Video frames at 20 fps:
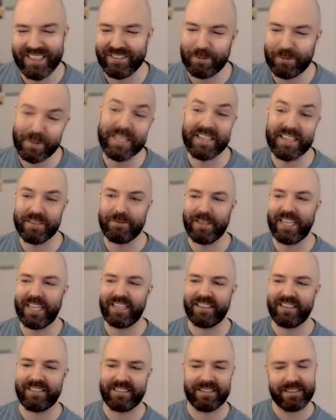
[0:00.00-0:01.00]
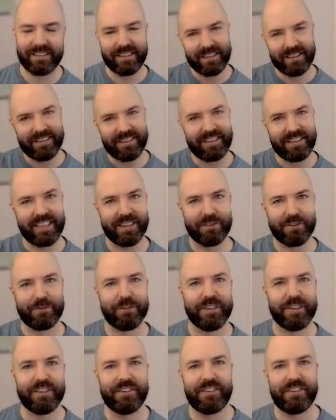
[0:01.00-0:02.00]
Speaking of lettuce in the
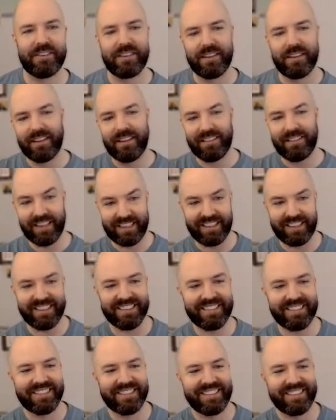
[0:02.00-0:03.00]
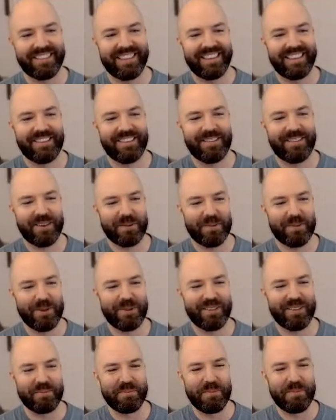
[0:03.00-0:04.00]
fridge, let us talk about
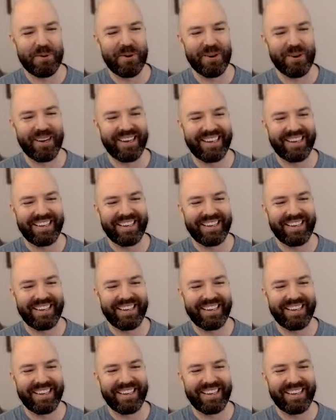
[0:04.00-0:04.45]
this more.